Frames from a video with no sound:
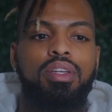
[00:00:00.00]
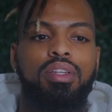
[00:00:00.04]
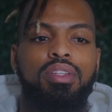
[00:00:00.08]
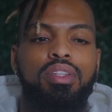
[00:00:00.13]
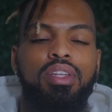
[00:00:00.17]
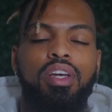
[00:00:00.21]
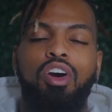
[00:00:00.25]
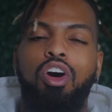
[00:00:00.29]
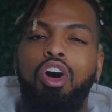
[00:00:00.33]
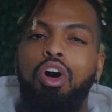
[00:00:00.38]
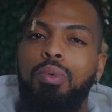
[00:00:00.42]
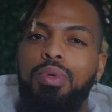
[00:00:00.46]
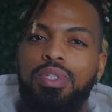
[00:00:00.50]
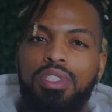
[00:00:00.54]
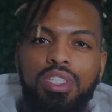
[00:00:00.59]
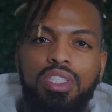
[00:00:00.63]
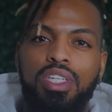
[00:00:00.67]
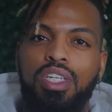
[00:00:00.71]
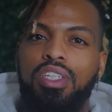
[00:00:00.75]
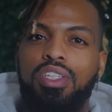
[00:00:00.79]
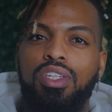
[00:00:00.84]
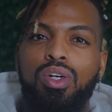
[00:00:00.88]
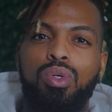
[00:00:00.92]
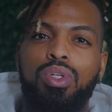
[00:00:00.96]
They're always
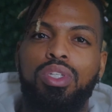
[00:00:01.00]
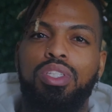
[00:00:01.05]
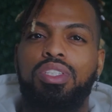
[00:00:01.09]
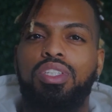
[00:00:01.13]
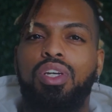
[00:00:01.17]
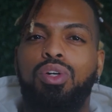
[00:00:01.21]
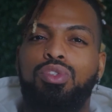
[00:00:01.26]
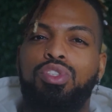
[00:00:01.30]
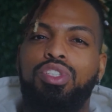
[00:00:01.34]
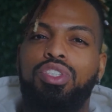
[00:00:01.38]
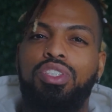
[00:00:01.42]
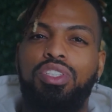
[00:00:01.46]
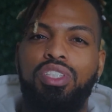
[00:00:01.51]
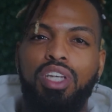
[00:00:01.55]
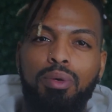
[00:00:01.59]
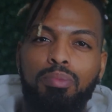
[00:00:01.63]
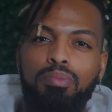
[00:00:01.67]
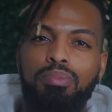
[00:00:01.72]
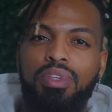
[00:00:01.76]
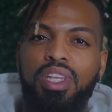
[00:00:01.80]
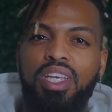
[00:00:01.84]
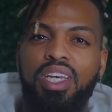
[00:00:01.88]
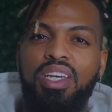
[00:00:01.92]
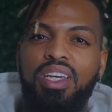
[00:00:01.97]
gonna notice, yo,
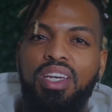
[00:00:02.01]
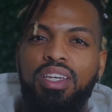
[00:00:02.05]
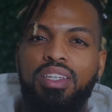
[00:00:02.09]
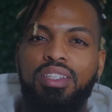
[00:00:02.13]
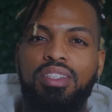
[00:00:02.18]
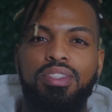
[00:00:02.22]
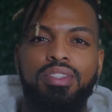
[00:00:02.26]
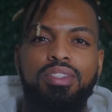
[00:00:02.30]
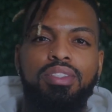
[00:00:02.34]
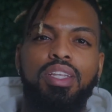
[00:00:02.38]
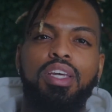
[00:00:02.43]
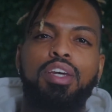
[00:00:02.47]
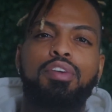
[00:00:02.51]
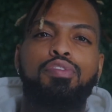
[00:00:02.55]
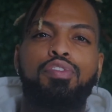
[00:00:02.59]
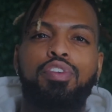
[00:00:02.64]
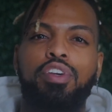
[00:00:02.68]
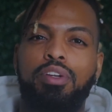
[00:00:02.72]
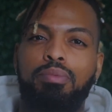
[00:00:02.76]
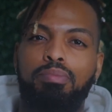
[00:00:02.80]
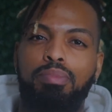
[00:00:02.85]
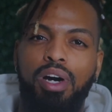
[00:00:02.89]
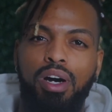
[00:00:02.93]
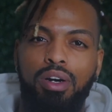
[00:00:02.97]
something is
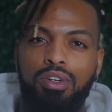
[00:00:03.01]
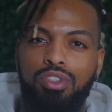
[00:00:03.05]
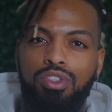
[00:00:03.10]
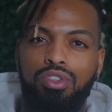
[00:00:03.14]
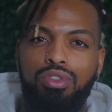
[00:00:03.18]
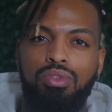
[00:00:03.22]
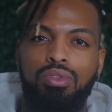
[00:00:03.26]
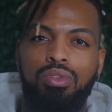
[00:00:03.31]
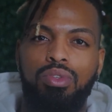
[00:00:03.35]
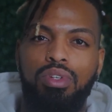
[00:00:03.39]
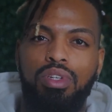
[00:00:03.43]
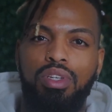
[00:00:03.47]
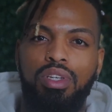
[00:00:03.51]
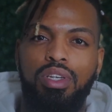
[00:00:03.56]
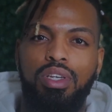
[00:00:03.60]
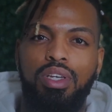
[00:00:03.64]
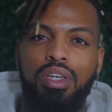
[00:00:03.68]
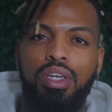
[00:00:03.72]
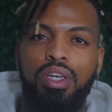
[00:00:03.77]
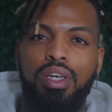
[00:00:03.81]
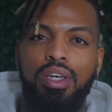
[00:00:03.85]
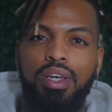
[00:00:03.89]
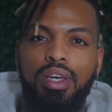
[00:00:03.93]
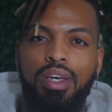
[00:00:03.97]
different about you.
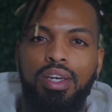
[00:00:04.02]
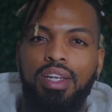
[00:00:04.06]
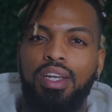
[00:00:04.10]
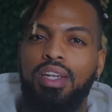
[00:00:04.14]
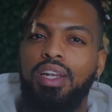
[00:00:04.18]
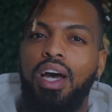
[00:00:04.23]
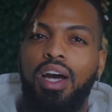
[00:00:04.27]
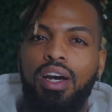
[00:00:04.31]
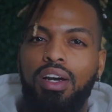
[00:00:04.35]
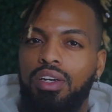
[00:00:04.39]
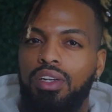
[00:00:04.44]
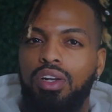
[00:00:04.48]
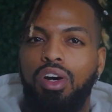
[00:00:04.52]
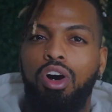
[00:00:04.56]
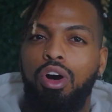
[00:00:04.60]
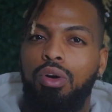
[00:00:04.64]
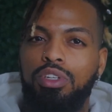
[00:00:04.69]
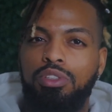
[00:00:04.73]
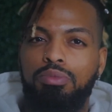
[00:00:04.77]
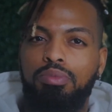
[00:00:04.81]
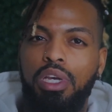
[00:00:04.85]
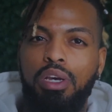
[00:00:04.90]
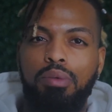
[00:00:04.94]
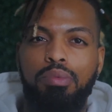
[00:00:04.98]
And they're not gonna
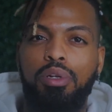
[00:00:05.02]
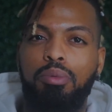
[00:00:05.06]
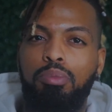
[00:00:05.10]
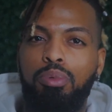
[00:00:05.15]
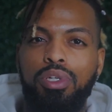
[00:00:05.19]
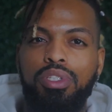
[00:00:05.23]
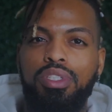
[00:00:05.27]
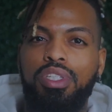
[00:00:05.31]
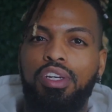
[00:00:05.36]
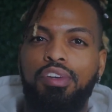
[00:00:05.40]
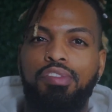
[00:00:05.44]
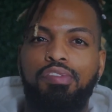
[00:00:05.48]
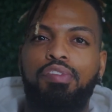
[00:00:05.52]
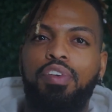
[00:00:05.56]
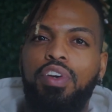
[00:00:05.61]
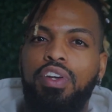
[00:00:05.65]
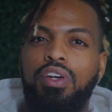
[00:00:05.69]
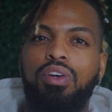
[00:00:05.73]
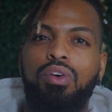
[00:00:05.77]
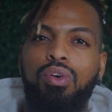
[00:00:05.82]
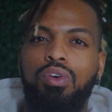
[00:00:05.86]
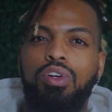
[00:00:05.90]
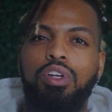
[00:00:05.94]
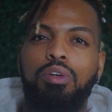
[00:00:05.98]
always be able to put their
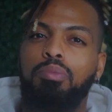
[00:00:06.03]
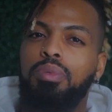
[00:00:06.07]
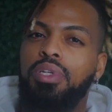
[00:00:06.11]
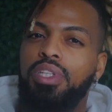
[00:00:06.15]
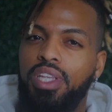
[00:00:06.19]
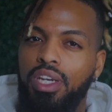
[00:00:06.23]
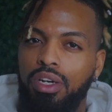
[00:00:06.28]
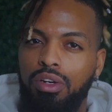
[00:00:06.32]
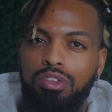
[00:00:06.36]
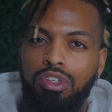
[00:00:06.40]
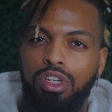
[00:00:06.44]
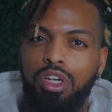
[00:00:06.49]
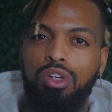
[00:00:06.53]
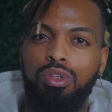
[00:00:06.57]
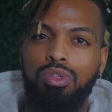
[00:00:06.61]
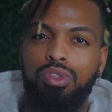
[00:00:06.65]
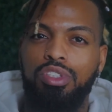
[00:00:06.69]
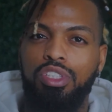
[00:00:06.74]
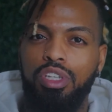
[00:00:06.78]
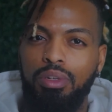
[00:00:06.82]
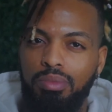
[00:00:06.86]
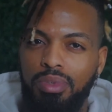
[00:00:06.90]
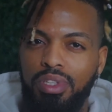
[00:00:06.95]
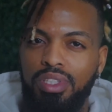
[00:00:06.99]
finger on it, but they'll know
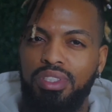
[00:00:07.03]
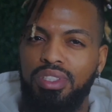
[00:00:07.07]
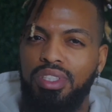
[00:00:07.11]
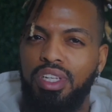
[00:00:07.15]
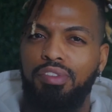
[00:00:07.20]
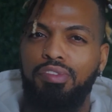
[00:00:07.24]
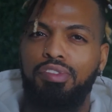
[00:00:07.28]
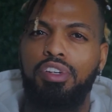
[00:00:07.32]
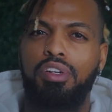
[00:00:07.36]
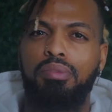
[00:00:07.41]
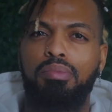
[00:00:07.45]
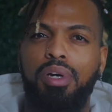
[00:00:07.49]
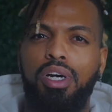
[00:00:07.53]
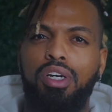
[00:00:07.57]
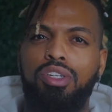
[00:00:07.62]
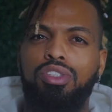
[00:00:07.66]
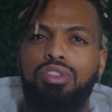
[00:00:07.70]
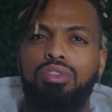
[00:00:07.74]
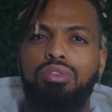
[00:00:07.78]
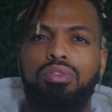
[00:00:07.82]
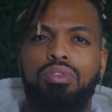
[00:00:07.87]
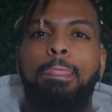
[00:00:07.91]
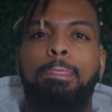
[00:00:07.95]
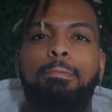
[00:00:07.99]
something's different about
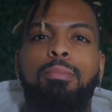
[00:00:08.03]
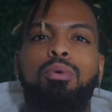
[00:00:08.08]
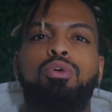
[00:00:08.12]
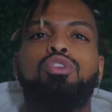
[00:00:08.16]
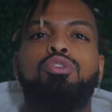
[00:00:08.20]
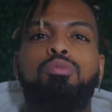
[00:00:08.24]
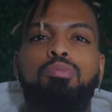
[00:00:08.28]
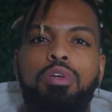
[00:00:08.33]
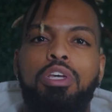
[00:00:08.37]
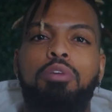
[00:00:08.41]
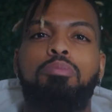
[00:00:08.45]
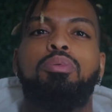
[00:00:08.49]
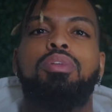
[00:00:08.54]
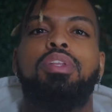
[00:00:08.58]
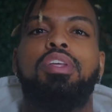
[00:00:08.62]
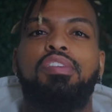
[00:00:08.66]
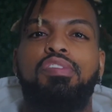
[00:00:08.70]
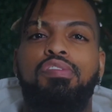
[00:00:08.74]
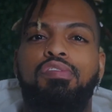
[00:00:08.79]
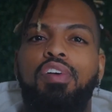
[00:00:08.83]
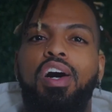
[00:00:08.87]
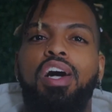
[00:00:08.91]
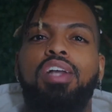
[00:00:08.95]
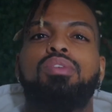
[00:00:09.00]
you. Most people, they
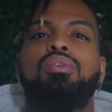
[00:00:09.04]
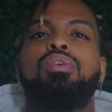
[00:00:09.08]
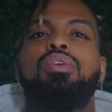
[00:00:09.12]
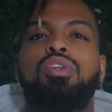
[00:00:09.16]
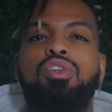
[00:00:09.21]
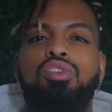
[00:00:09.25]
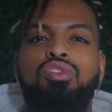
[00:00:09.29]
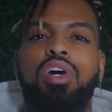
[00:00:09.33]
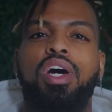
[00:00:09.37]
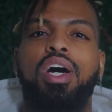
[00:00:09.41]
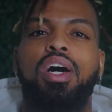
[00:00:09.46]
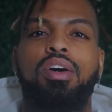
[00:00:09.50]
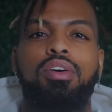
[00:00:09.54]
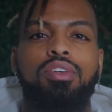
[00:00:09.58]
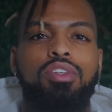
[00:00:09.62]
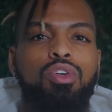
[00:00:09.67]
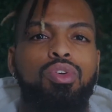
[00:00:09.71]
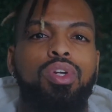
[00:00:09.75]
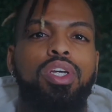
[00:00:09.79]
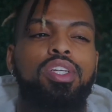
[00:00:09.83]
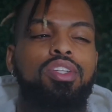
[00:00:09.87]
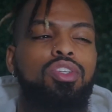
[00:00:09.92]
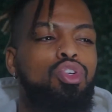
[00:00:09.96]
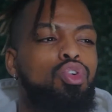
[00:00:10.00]
follow the crowd, yo.
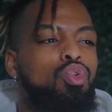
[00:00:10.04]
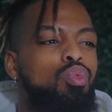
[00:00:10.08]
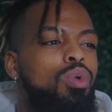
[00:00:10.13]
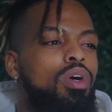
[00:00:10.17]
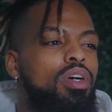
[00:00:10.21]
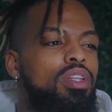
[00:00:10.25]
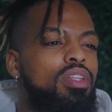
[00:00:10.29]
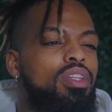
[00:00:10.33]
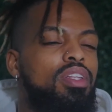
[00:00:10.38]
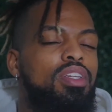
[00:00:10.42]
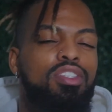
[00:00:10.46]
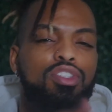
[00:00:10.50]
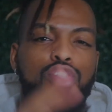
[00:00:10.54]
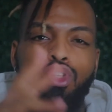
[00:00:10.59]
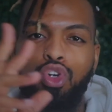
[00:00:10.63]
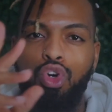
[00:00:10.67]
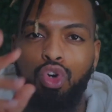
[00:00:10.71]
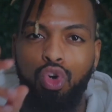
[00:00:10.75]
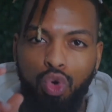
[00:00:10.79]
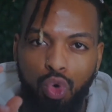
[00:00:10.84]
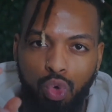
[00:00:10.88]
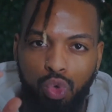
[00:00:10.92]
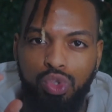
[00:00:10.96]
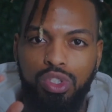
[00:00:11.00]
They do what is
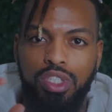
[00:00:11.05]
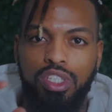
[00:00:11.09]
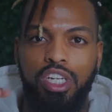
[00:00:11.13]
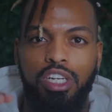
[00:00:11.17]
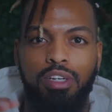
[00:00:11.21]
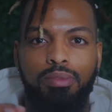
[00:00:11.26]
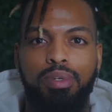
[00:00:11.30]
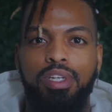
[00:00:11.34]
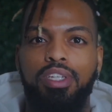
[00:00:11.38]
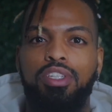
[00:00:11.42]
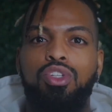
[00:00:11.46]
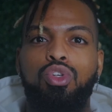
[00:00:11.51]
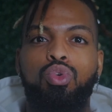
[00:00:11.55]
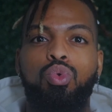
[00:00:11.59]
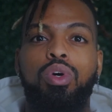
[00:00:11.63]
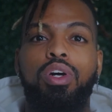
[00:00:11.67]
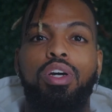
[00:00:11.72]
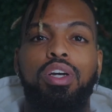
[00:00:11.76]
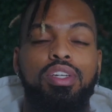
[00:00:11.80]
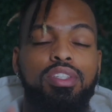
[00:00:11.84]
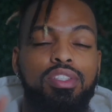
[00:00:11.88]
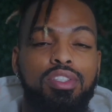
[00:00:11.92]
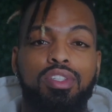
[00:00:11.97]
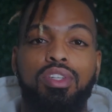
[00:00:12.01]
cool to them. They do
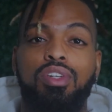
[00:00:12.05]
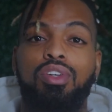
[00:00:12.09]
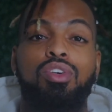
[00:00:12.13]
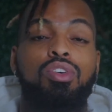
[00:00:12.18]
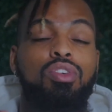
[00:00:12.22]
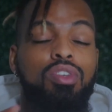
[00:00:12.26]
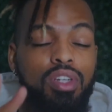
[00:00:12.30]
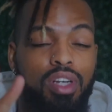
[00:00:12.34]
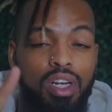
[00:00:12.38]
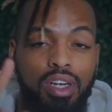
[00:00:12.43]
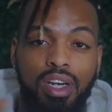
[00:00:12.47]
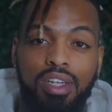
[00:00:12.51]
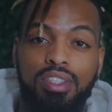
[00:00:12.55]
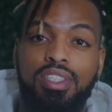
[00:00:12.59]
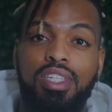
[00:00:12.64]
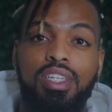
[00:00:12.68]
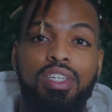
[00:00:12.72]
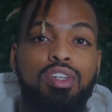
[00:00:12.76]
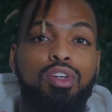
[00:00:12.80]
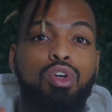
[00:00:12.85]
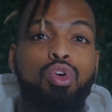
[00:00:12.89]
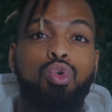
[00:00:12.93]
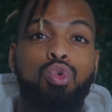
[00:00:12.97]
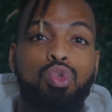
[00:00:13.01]
what is, or I'll say,
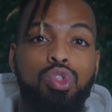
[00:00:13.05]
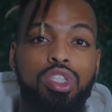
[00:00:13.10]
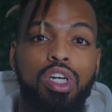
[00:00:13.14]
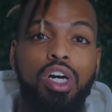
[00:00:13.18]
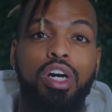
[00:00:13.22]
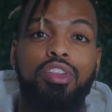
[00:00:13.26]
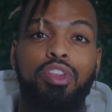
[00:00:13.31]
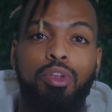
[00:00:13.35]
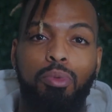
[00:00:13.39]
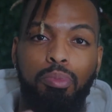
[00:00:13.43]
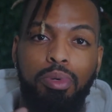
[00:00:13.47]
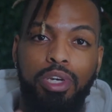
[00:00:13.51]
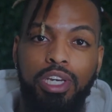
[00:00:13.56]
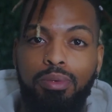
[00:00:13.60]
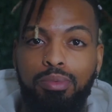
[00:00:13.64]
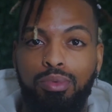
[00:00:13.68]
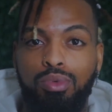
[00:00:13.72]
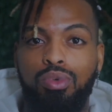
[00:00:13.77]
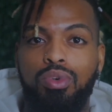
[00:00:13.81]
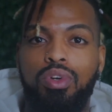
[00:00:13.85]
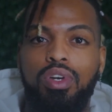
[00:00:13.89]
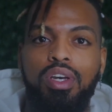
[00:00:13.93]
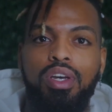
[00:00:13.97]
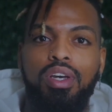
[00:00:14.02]
cool to other
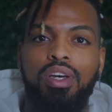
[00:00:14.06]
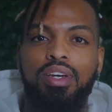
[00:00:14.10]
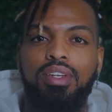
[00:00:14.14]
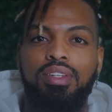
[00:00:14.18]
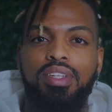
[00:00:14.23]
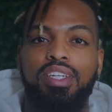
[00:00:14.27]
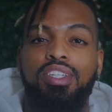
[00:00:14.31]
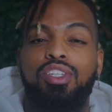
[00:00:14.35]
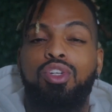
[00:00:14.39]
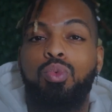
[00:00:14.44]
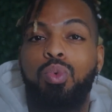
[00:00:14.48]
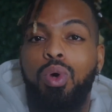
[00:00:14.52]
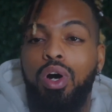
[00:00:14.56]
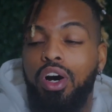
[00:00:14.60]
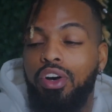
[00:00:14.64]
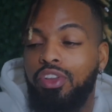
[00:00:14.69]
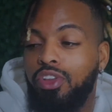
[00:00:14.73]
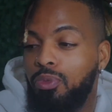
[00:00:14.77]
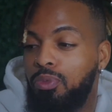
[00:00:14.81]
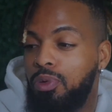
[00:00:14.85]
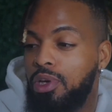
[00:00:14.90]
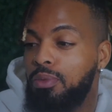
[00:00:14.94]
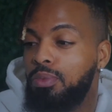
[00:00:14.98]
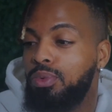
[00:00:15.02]
people. They do what
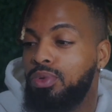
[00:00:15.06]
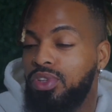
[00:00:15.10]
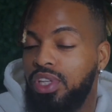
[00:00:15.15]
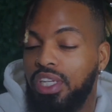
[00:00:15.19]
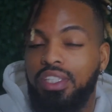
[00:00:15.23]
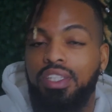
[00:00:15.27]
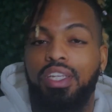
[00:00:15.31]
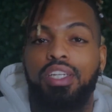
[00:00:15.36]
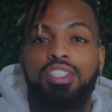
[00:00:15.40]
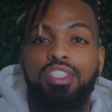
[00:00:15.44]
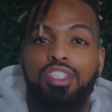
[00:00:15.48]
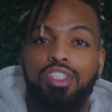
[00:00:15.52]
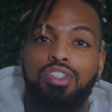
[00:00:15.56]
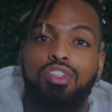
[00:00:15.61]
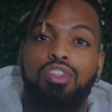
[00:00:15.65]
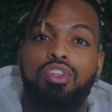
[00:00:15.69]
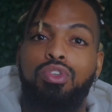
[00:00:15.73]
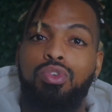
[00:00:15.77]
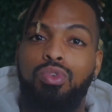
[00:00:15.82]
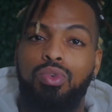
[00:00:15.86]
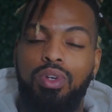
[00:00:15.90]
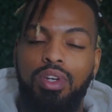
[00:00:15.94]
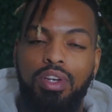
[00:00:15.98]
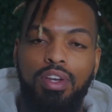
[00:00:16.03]
other people think they should
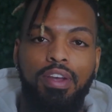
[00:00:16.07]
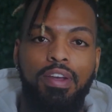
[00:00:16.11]
do.